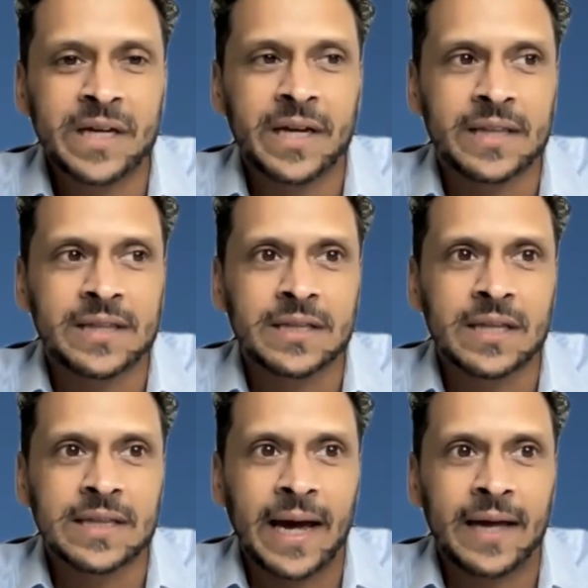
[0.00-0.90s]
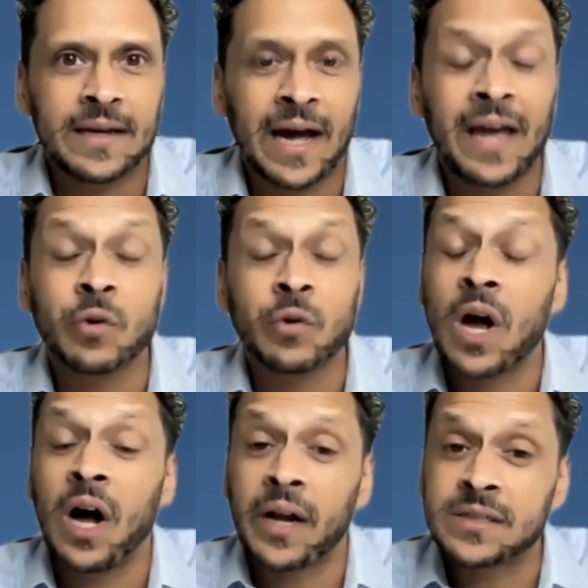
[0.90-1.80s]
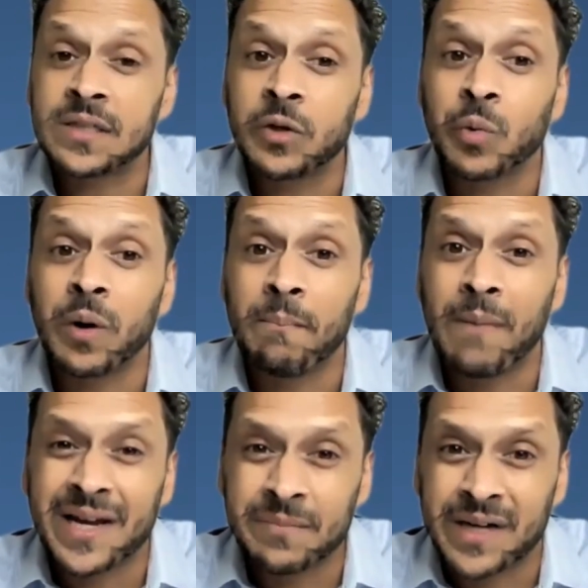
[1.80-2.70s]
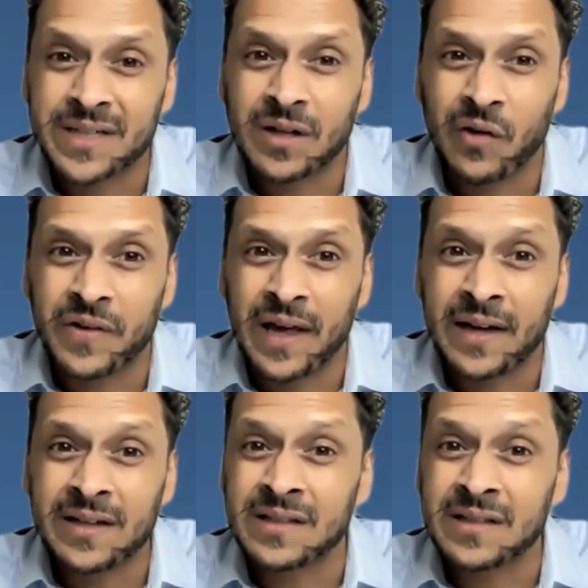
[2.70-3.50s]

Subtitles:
And I think that I have to constantly remind myself of that.